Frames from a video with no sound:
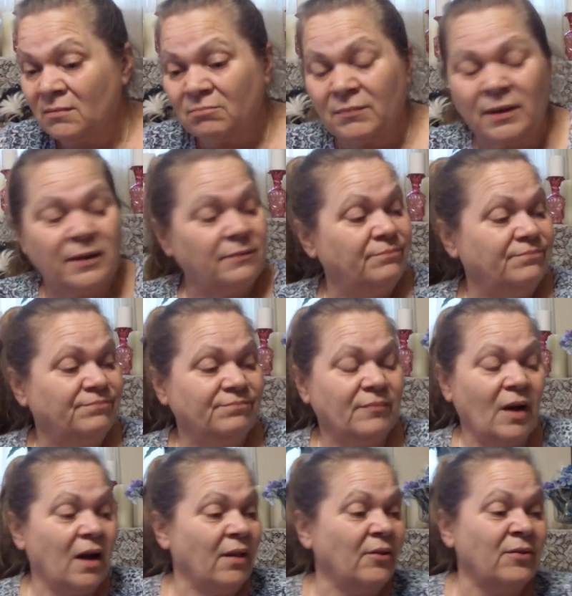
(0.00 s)
But
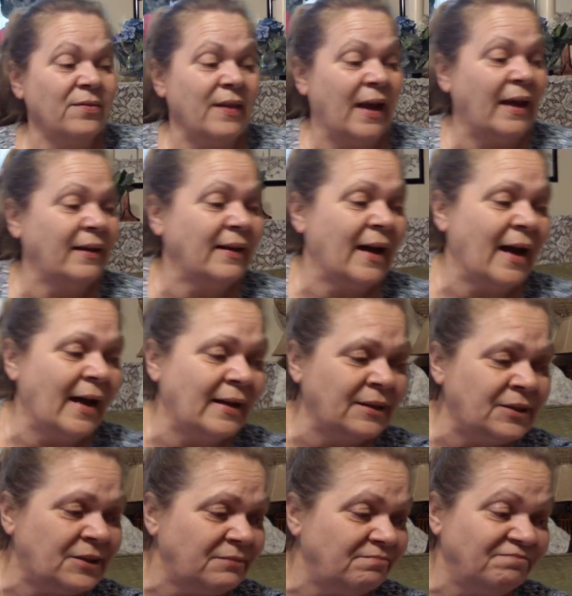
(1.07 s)
other than that, guys,
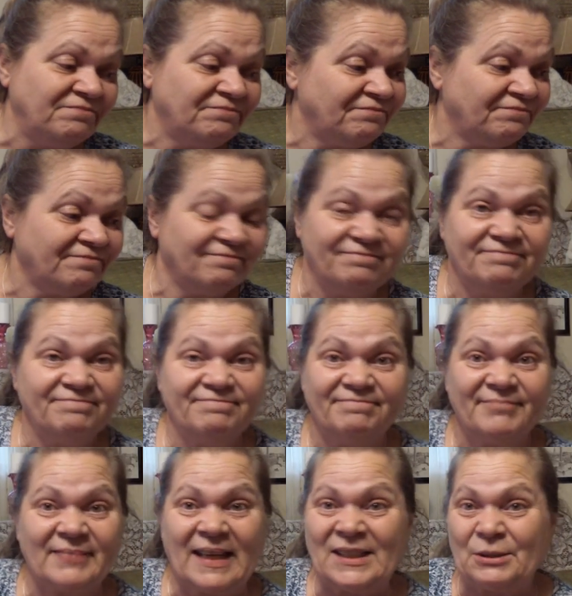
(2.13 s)

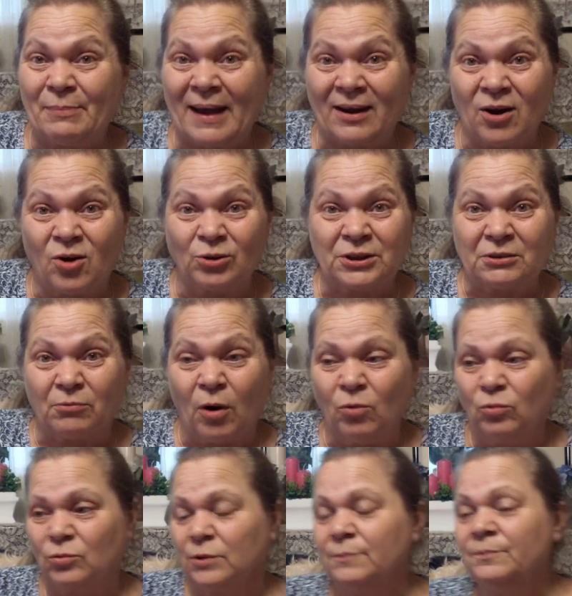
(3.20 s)
that's about all she
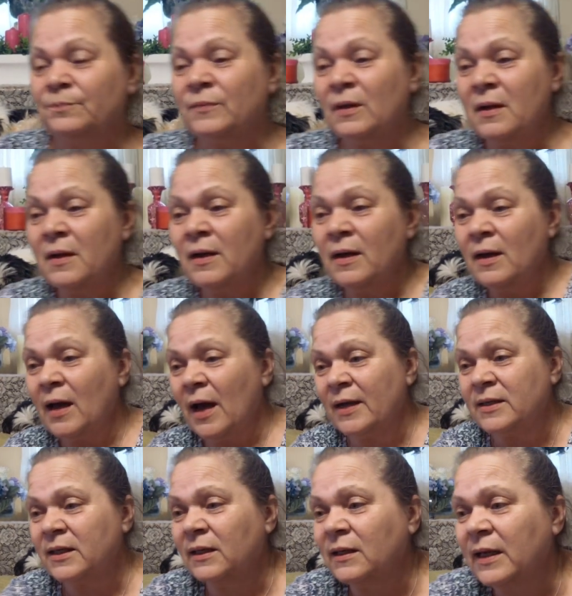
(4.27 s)
wrote. I
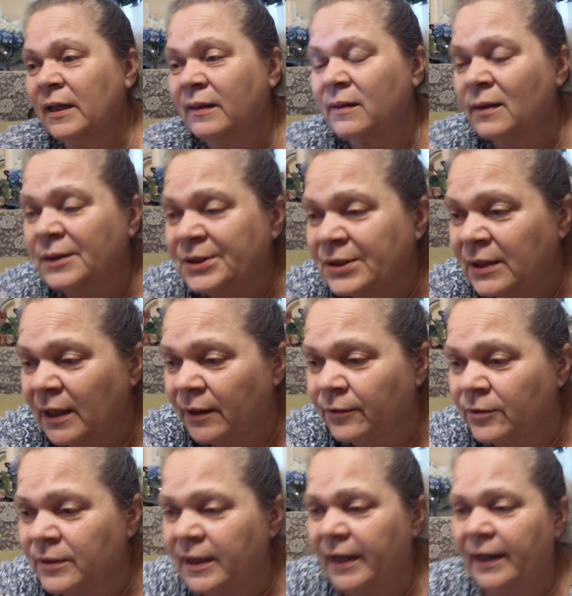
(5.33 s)
did get this the other
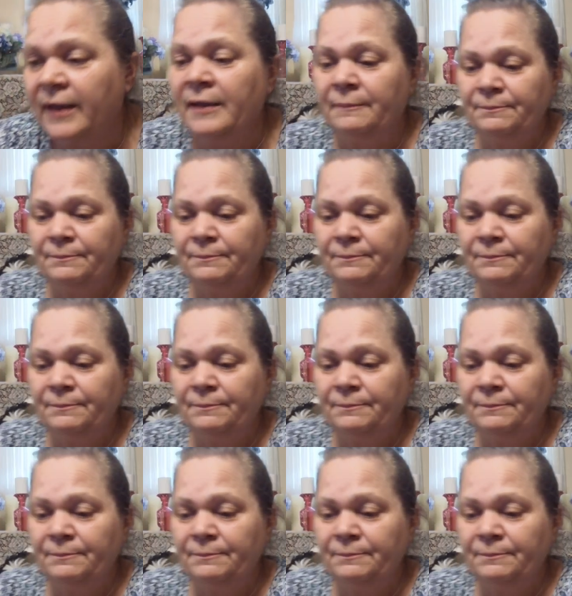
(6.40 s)
day.